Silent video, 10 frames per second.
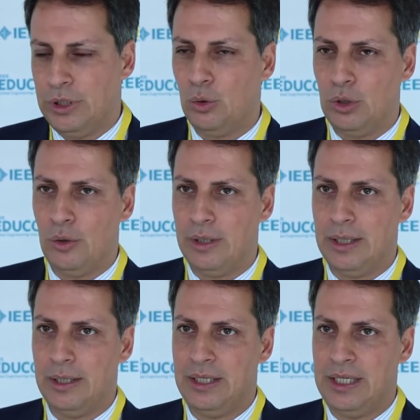no
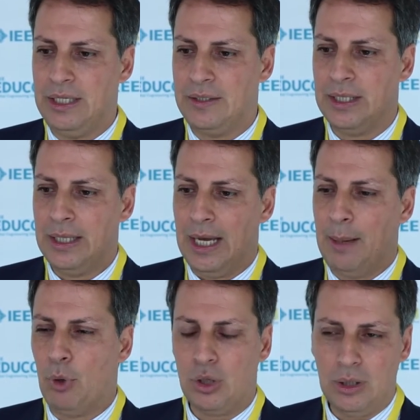longer need
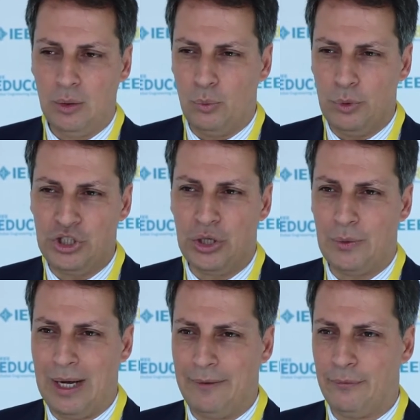a model which
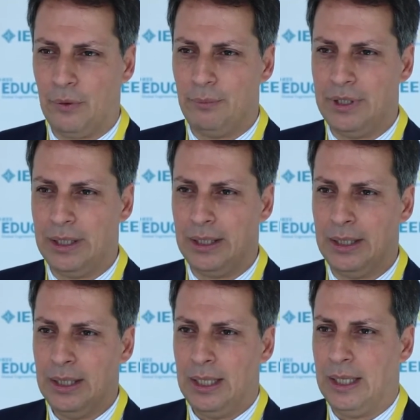arrived from
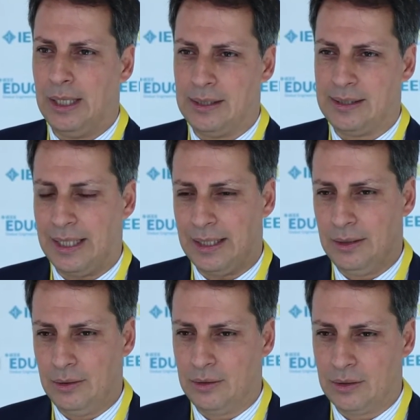the
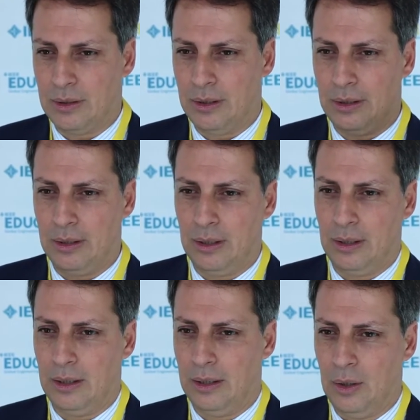second
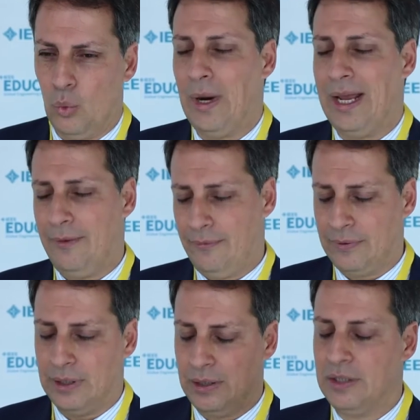
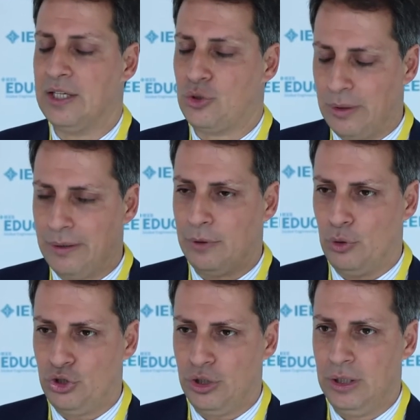wave, the Industrial
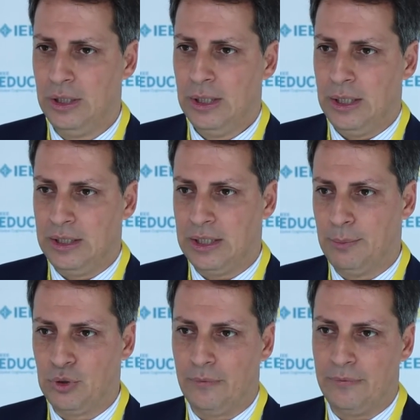Revolution, in
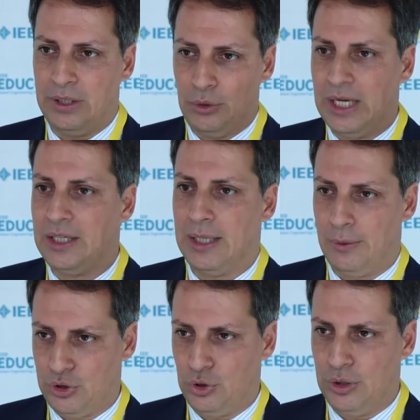terms of educating
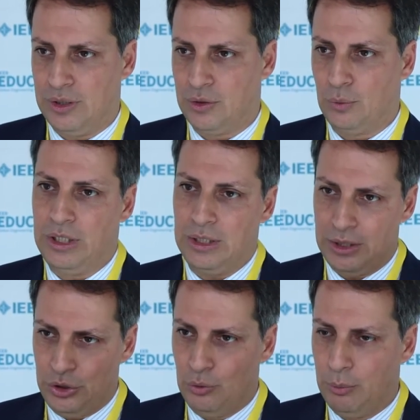our students. We need
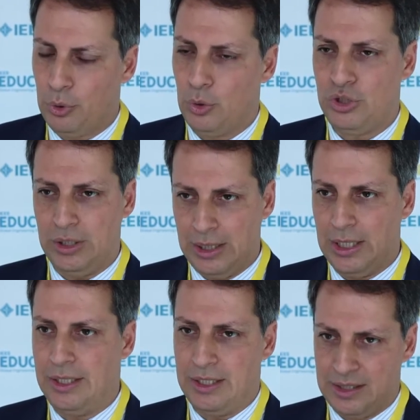a new approach, and
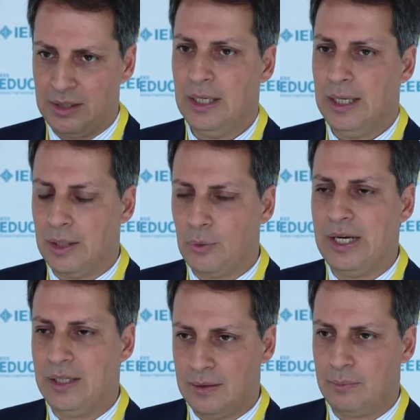e-learning is a
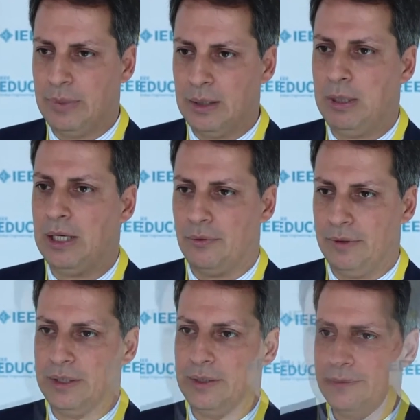great big part of
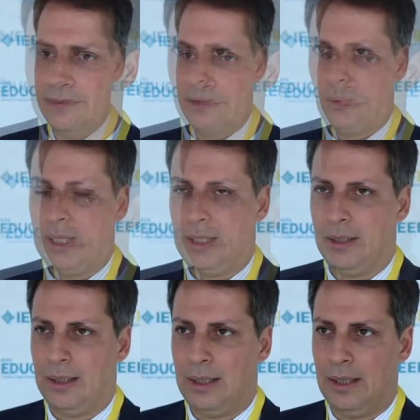it. Well,